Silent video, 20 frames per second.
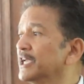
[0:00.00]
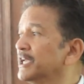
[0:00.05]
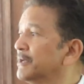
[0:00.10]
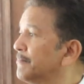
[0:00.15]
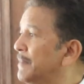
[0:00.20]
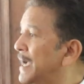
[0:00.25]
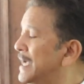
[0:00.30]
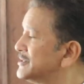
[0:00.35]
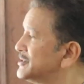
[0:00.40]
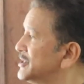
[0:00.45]

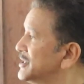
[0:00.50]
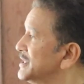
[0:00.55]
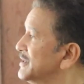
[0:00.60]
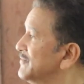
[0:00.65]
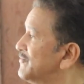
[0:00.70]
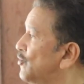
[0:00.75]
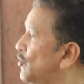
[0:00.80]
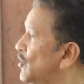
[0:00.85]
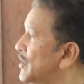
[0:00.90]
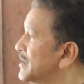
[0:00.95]
Imagine
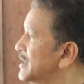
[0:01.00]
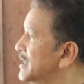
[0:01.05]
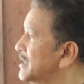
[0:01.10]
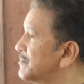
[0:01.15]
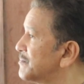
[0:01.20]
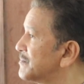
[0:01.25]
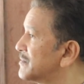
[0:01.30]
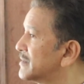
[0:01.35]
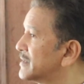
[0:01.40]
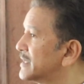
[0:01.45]
if
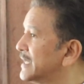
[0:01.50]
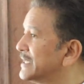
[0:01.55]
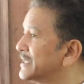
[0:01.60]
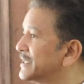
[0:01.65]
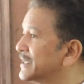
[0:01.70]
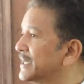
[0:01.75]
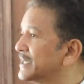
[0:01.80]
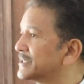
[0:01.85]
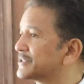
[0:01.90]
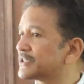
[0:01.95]
400
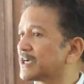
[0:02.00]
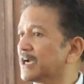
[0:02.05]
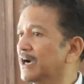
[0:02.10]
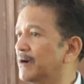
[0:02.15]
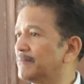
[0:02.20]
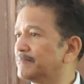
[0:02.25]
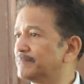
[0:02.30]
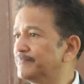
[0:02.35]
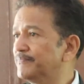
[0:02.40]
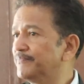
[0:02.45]
candidates
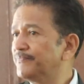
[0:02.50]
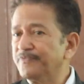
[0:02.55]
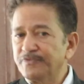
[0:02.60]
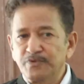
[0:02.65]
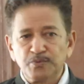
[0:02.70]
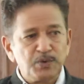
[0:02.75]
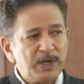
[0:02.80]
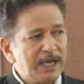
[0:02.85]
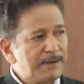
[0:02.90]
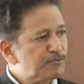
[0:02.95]
come,
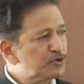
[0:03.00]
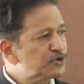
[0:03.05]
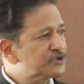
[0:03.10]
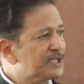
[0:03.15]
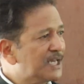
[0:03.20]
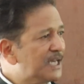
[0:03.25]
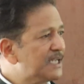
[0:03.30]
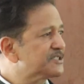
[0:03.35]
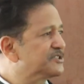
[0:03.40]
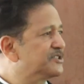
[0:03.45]
we have to
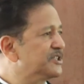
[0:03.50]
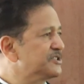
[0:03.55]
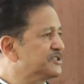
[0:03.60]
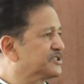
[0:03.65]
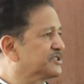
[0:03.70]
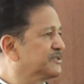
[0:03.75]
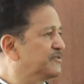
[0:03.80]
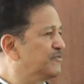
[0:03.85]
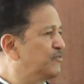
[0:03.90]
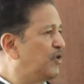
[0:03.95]
select
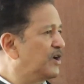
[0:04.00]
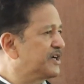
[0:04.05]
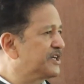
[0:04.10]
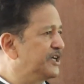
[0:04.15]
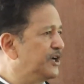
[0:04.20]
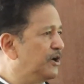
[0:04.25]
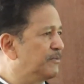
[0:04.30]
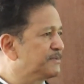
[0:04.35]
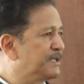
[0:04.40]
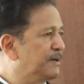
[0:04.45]
just
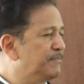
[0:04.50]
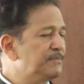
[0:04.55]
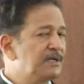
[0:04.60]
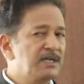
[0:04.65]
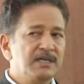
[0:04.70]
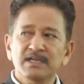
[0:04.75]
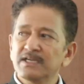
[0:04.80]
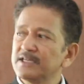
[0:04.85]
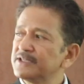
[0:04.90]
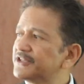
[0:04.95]
40 of them,
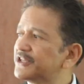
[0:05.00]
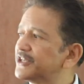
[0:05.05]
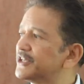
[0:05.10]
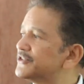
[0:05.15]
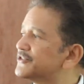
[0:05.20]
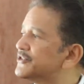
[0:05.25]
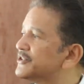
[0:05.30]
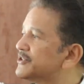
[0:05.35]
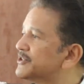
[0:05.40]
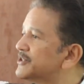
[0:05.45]

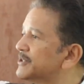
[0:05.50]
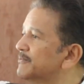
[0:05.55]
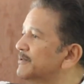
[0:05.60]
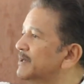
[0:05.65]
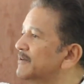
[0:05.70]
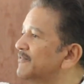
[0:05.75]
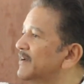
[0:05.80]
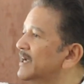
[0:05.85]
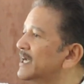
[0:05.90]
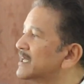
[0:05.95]
360
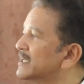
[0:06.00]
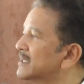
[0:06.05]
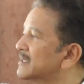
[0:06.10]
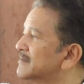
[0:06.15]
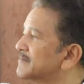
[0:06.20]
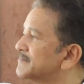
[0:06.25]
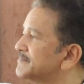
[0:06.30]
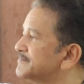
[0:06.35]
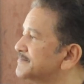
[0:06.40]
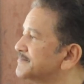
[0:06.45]
will fail.
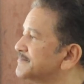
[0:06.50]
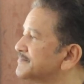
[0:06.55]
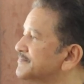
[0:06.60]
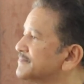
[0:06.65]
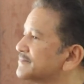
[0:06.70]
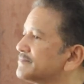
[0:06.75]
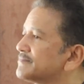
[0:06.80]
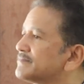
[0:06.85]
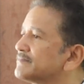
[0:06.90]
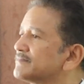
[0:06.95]

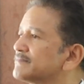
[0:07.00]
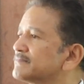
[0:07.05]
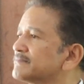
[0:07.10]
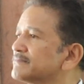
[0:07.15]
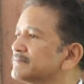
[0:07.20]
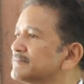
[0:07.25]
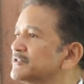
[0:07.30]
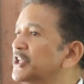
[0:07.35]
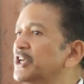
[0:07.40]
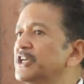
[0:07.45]

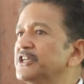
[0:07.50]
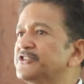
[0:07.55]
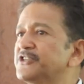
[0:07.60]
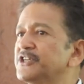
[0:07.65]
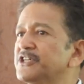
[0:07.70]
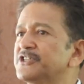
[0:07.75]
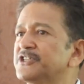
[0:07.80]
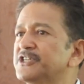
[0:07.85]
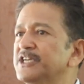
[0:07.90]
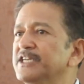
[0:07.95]

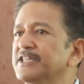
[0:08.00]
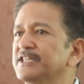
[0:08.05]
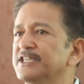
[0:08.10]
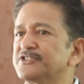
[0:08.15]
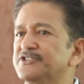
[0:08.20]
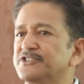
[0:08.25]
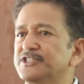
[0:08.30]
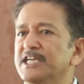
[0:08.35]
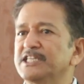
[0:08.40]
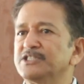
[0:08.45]
360 in
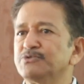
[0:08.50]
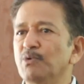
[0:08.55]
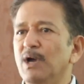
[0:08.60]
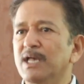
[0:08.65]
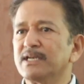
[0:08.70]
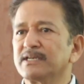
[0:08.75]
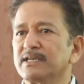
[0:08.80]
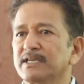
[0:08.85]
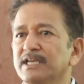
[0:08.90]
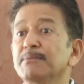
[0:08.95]
the stage
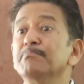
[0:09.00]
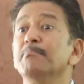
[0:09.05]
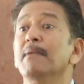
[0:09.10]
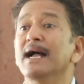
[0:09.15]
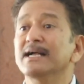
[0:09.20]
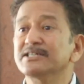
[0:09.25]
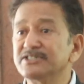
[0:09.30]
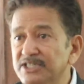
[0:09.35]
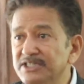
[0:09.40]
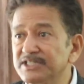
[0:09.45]
1.
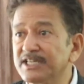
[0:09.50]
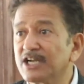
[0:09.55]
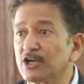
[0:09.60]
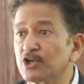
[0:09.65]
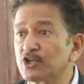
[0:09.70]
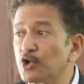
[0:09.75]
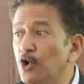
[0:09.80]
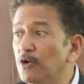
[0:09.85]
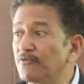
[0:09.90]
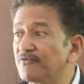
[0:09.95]
Imagine the
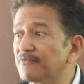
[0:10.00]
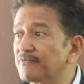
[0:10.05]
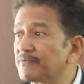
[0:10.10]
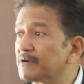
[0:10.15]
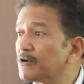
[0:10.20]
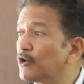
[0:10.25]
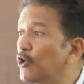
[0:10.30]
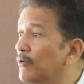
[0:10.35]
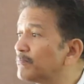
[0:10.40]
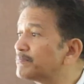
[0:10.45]
tough
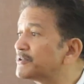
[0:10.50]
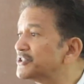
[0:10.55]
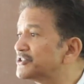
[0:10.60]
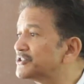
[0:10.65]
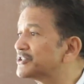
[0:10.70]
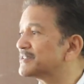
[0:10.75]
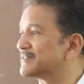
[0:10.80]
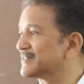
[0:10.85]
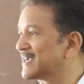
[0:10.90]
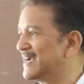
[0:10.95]

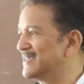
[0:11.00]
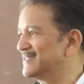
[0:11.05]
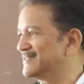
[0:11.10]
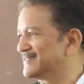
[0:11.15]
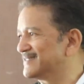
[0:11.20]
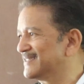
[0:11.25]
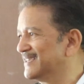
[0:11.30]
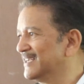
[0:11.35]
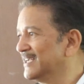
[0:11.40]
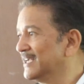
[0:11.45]
competition,
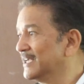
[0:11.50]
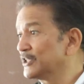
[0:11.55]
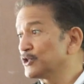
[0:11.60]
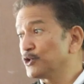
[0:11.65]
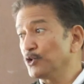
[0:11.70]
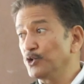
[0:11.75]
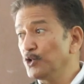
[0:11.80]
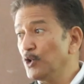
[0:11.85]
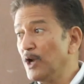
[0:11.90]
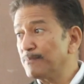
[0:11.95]
guys.
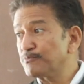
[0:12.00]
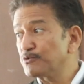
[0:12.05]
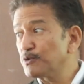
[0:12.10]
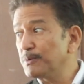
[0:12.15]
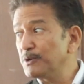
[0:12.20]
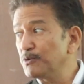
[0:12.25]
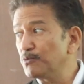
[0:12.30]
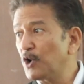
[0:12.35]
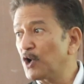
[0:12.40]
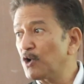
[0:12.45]
So you have
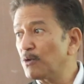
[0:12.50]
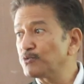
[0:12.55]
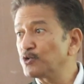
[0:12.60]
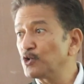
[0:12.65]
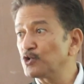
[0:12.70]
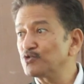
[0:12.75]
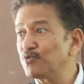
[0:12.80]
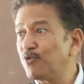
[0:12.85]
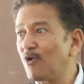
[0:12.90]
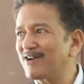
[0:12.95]
to be one of
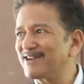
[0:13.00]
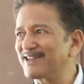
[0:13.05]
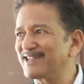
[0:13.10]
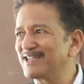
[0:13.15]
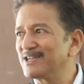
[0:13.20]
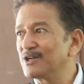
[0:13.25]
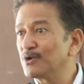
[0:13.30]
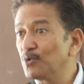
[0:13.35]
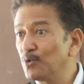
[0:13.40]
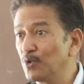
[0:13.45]
those
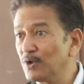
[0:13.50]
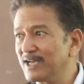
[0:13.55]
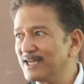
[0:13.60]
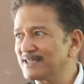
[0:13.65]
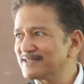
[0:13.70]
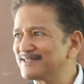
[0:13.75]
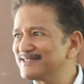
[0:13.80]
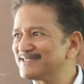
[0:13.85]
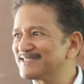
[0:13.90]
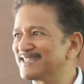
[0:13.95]
40 who
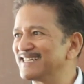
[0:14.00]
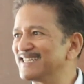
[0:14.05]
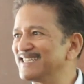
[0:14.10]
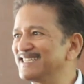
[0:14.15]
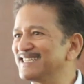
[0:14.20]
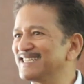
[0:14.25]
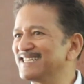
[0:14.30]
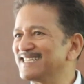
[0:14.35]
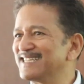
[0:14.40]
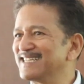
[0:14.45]
gets
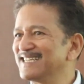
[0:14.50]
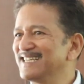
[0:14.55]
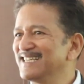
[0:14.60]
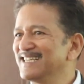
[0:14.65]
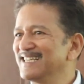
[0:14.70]
screened in.